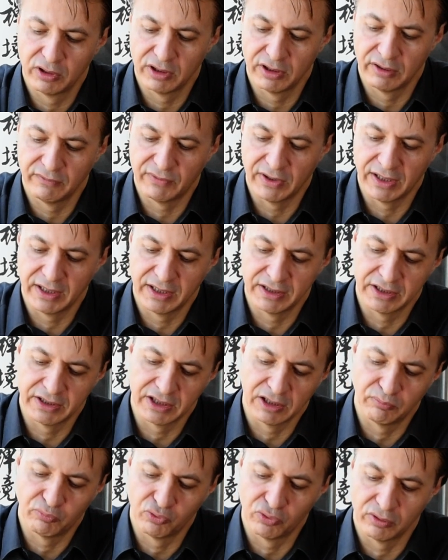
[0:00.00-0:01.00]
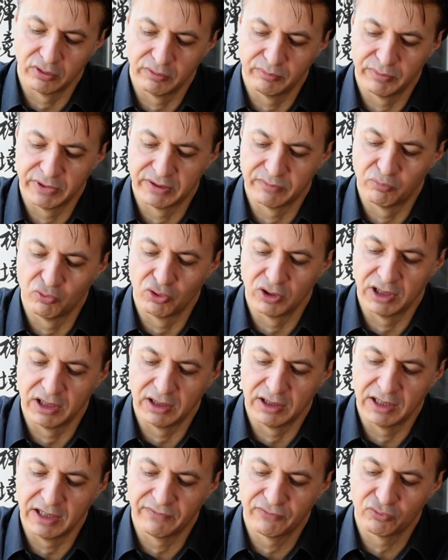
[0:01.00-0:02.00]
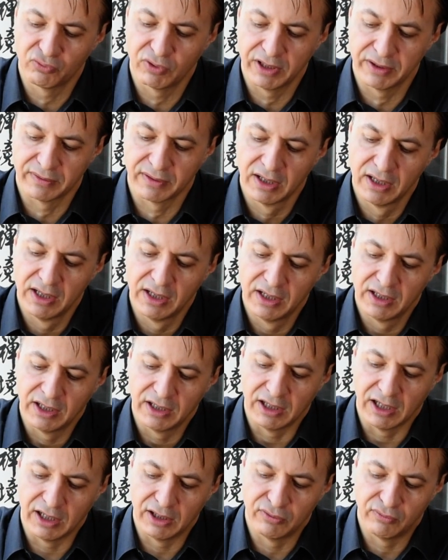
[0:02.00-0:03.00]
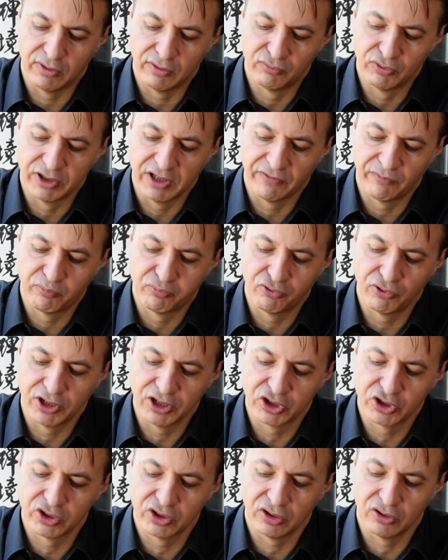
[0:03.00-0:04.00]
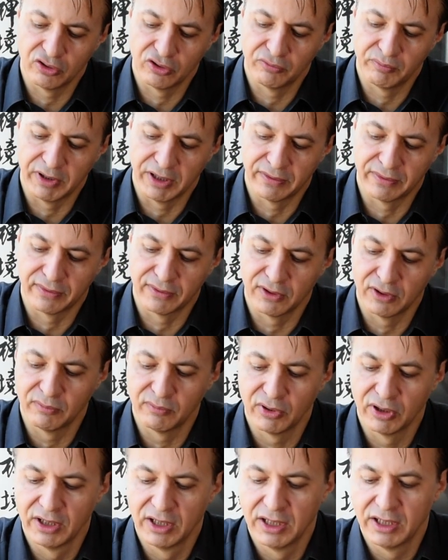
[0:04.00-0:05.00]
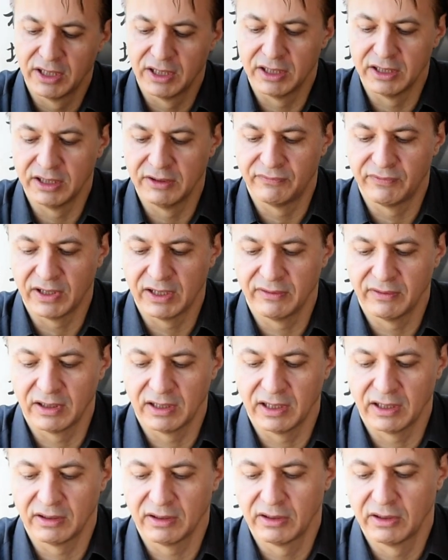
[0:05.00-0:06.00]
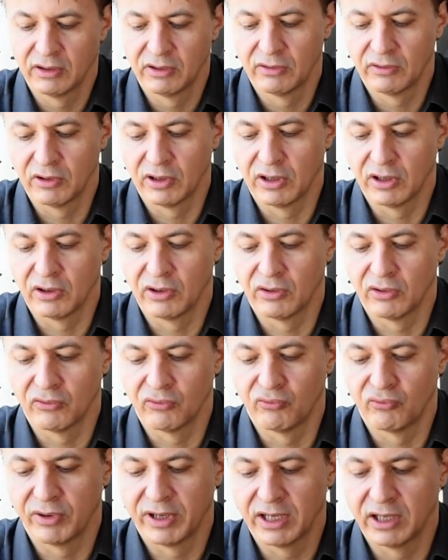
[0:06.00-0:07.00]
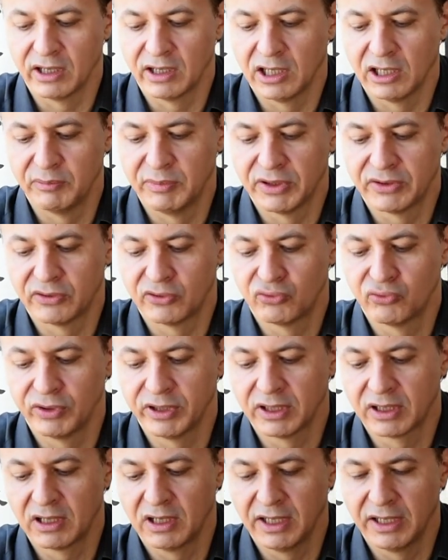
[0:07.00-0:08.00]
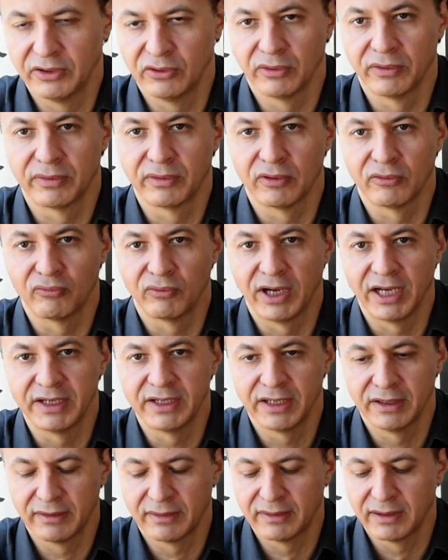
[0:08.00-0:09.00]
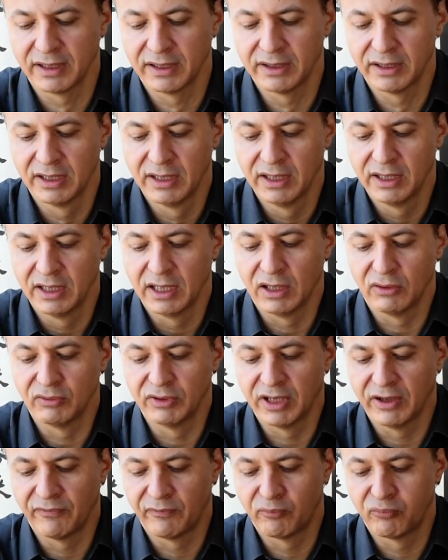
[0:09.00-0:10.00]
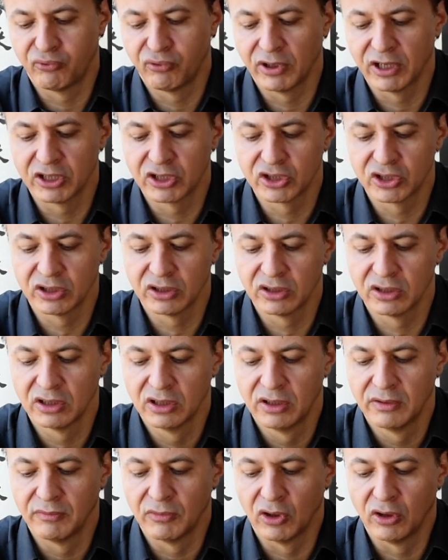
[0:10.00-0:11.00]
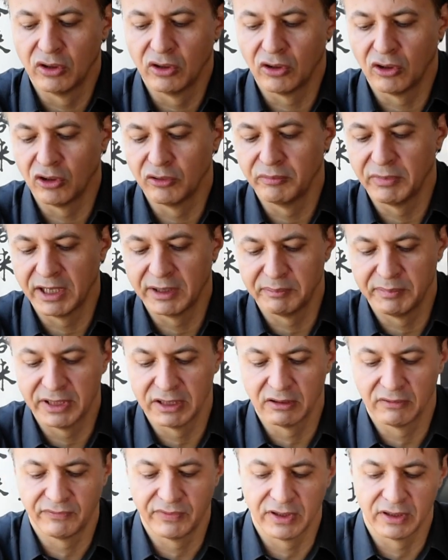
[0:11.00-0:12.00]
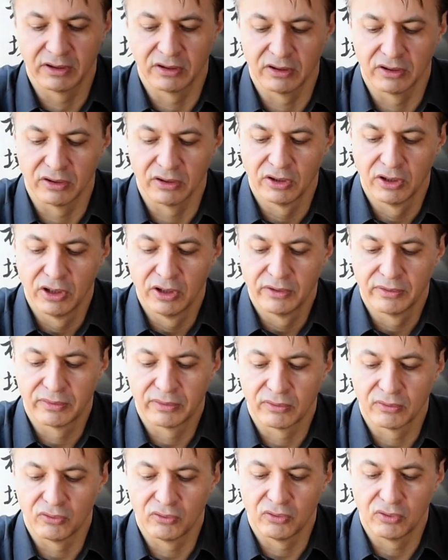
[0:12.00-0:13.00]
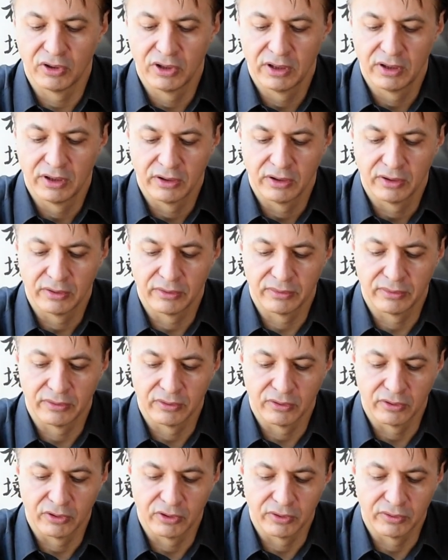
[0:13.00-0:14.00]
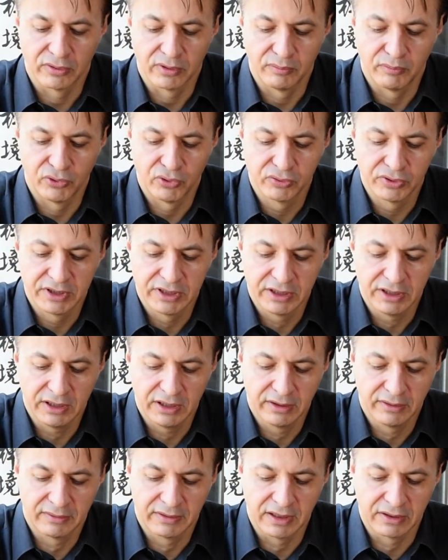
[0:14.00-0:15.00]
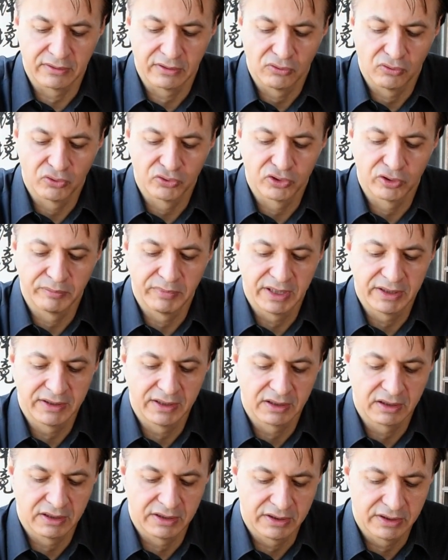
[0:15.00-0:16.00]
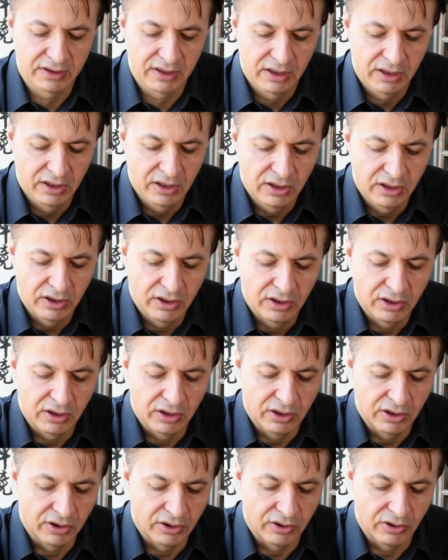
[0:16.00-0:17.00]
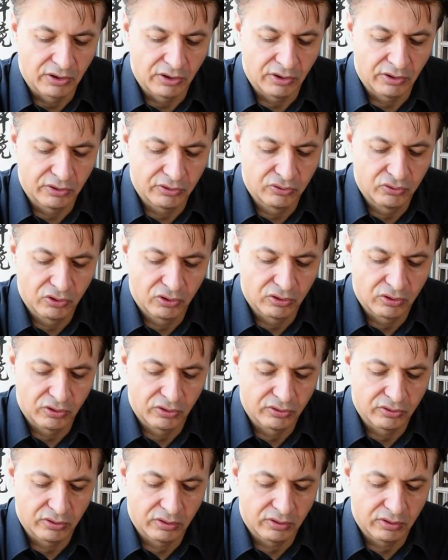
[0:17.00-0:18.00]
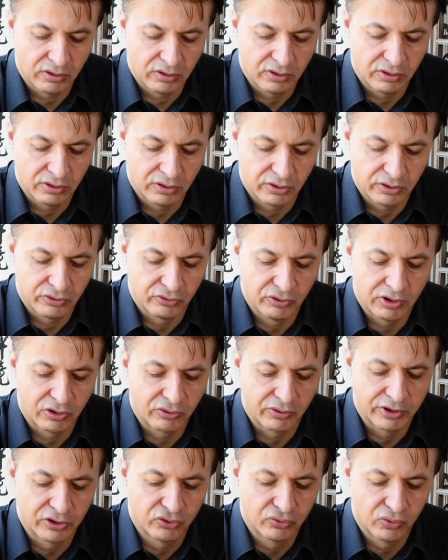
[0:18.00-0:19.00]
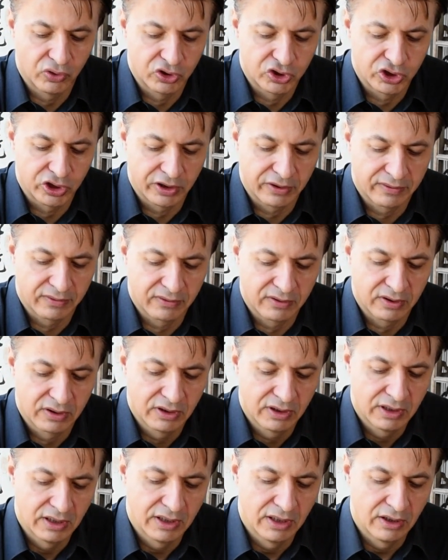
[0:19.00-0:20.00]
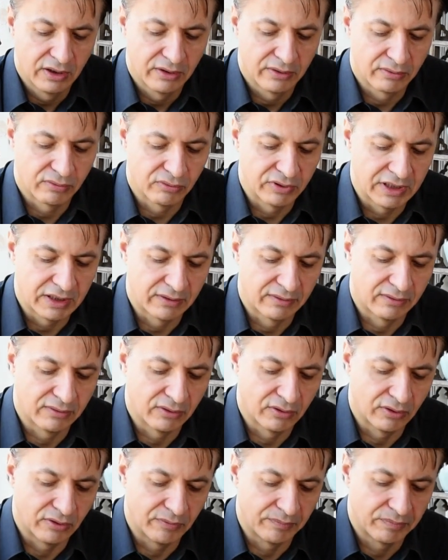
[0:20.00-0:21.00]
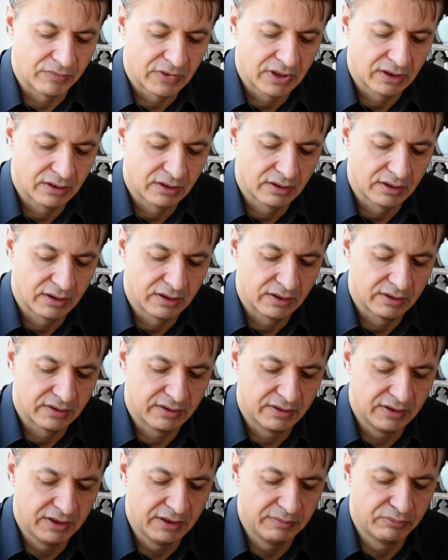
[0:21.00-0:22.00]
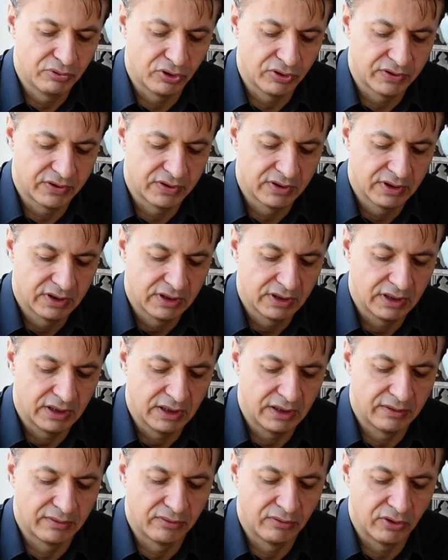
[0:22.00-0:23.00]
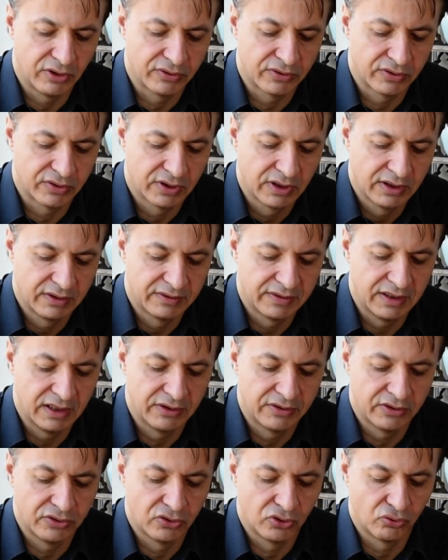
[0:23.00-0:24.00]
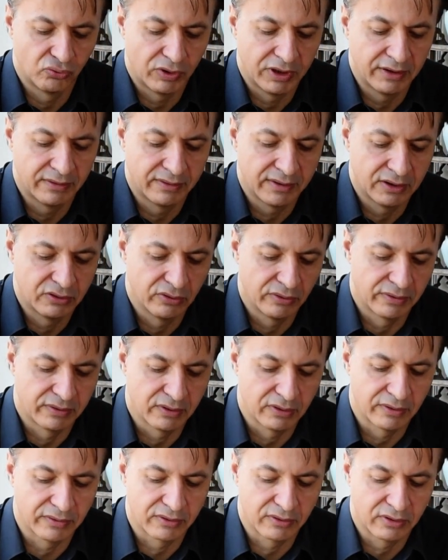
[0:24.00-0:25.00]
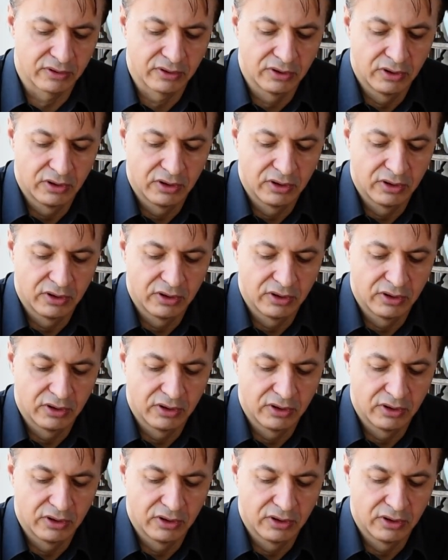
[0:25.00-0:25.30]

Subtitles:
if I had it a bit more leftwise, I would have pressure on my thumb, and if I were a bit too inclined on the right hand side, I would have pressure on my middle finger. So the beauty is that automatically you are going to adjust so that the teapot is not tilted on one side or the other